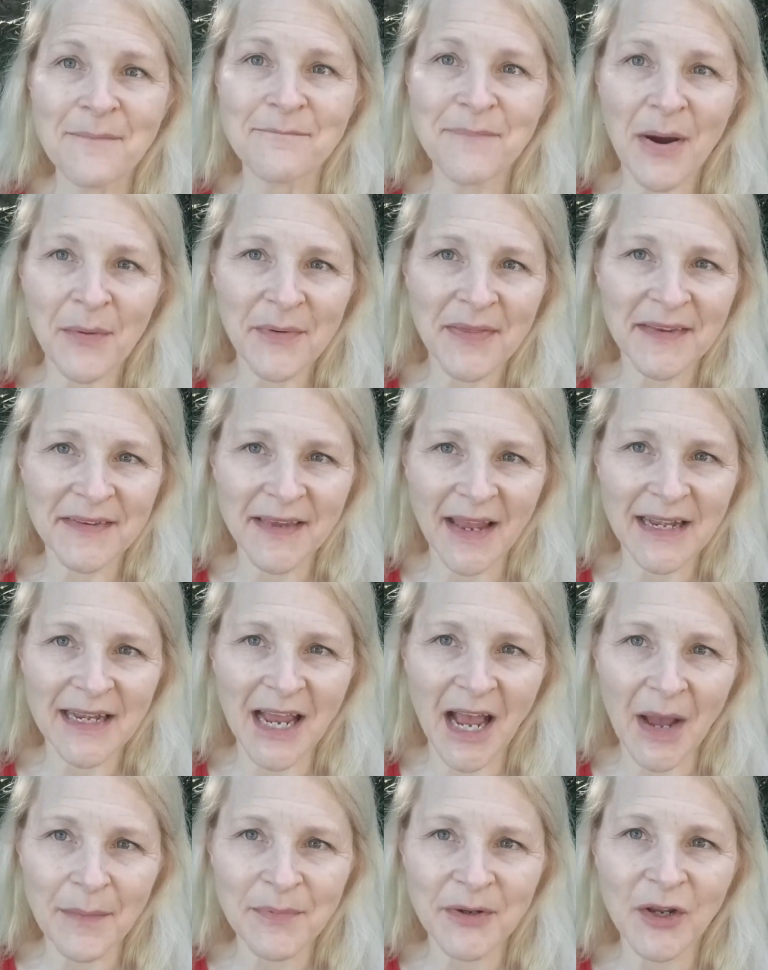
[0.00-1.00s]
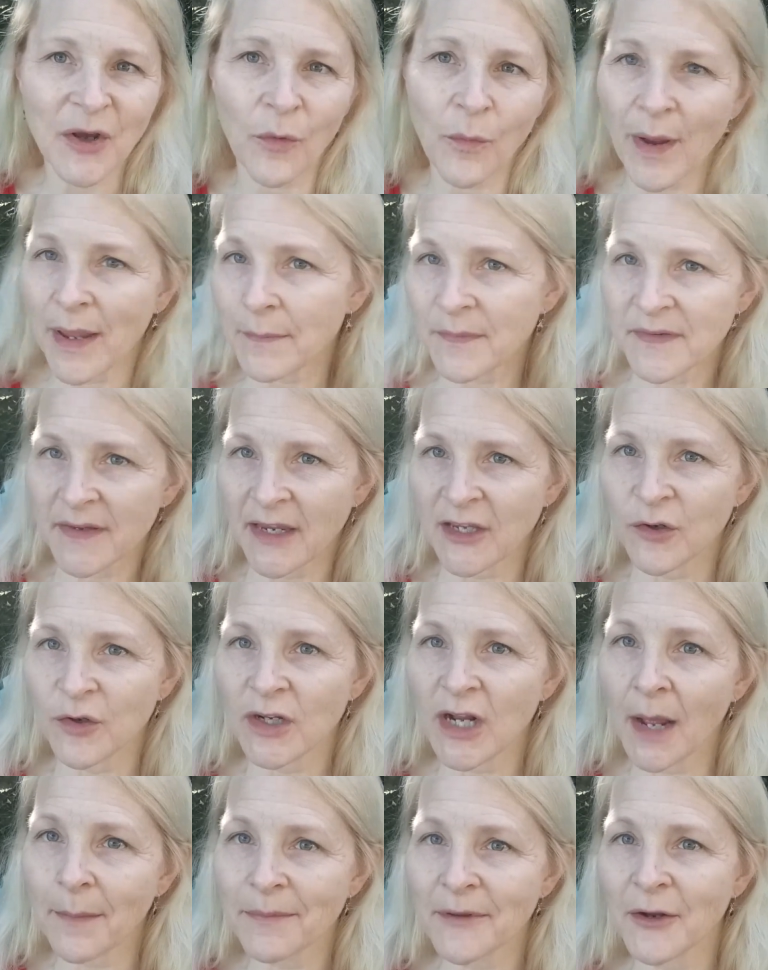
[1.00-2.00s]
But with the Zennioptical website, you
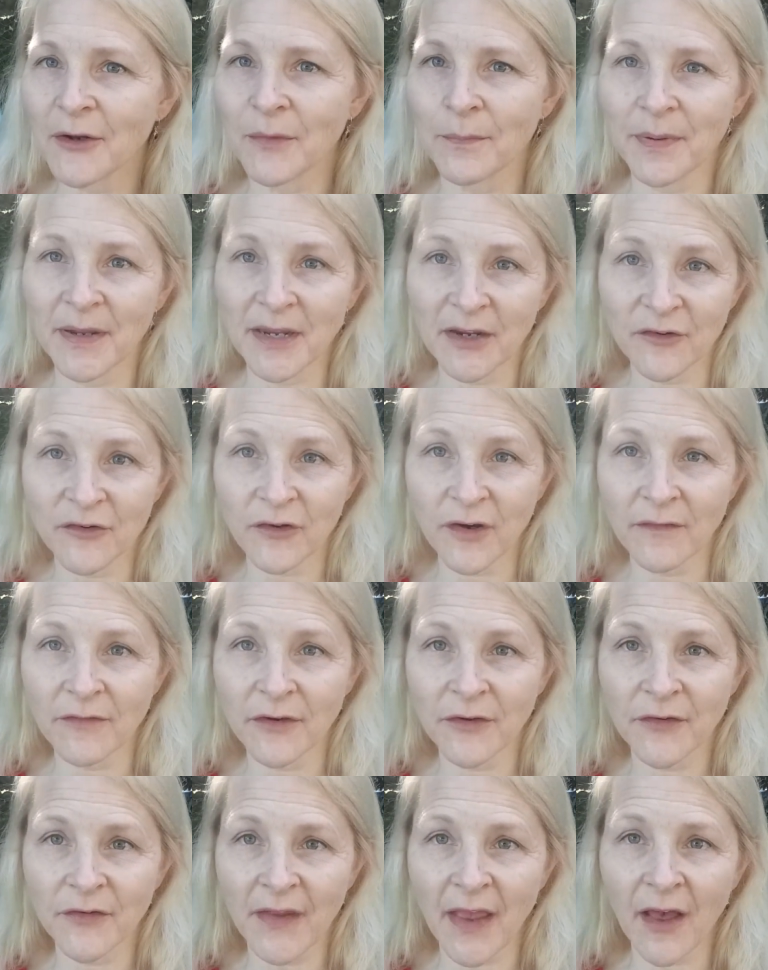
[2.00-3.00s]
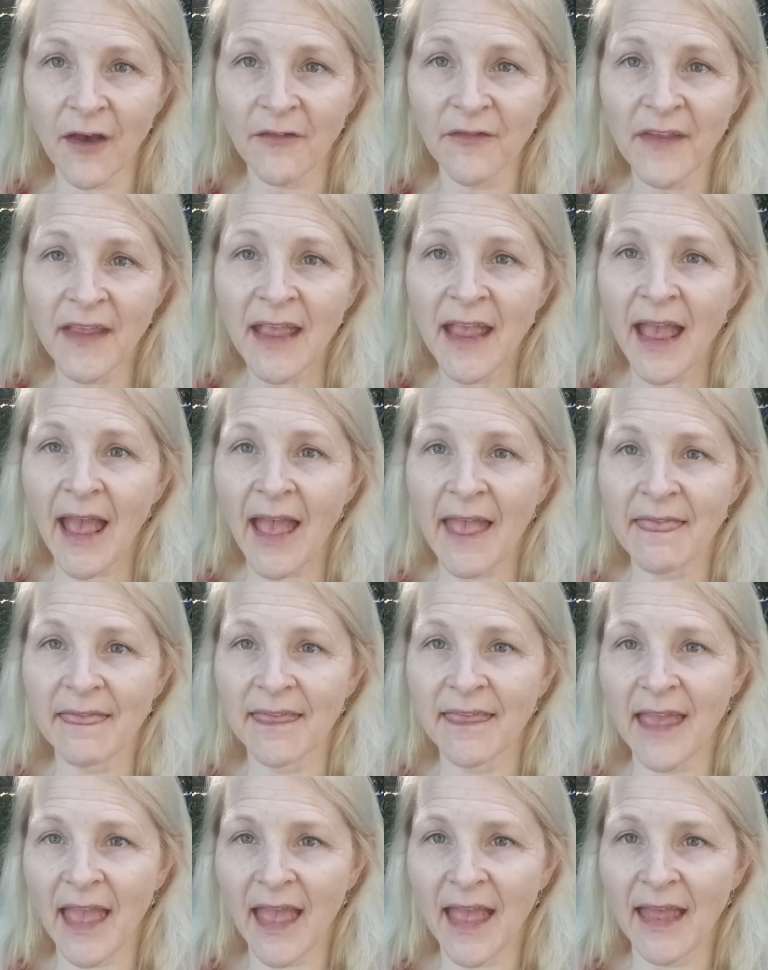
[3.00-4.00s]
can upload a picture of yourself,
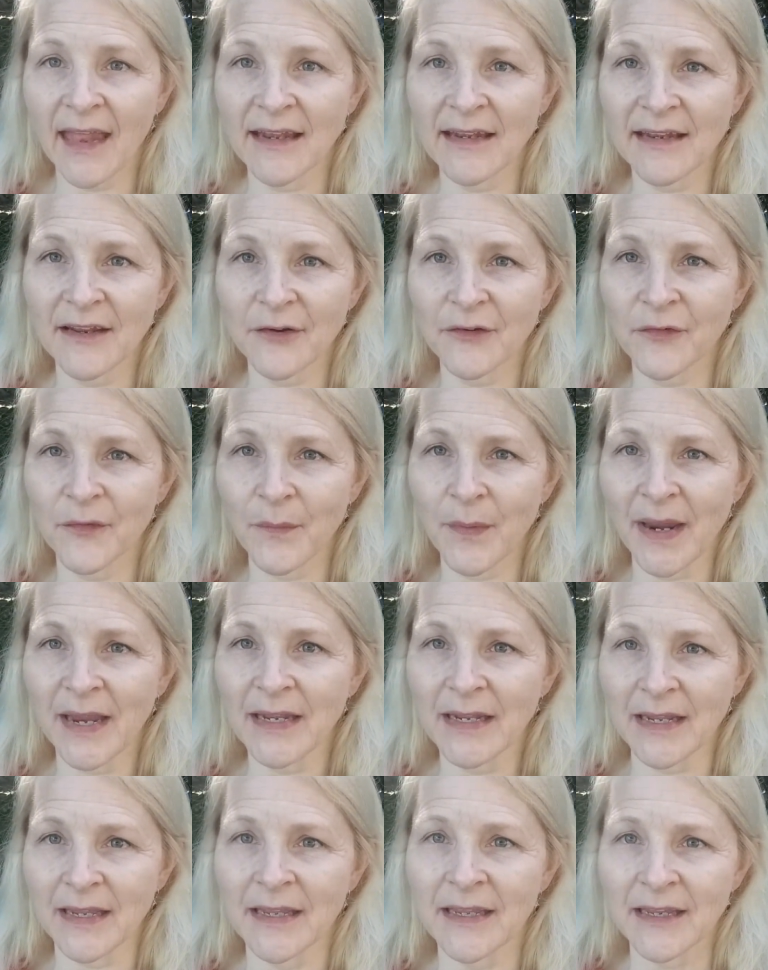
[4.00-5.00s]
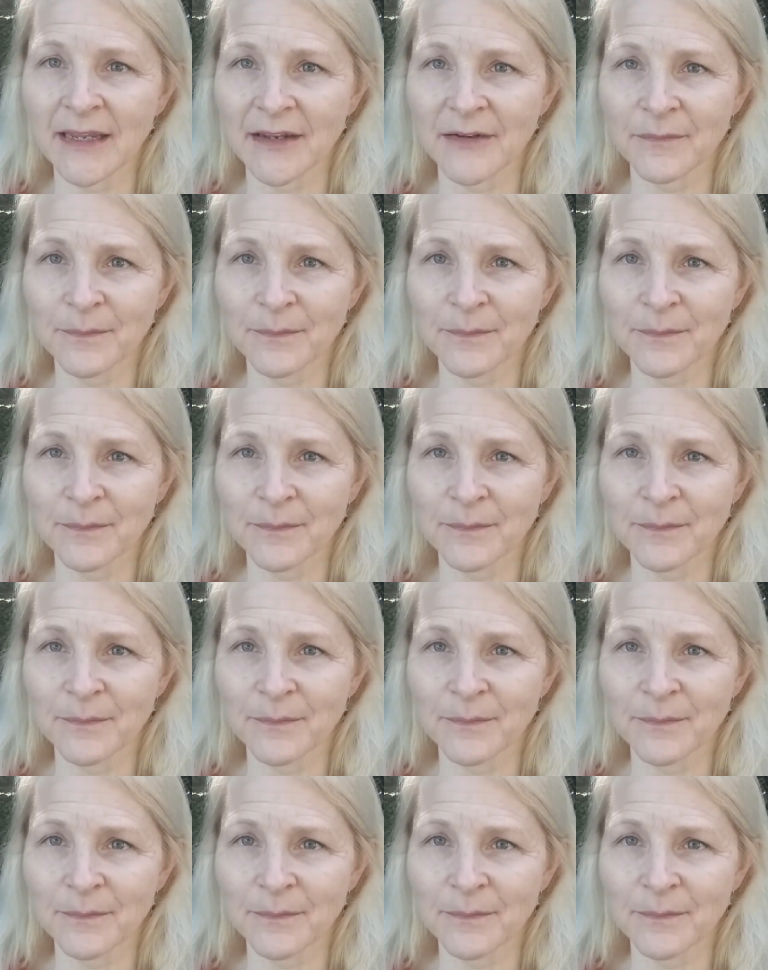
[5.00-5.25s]
and then there's a way to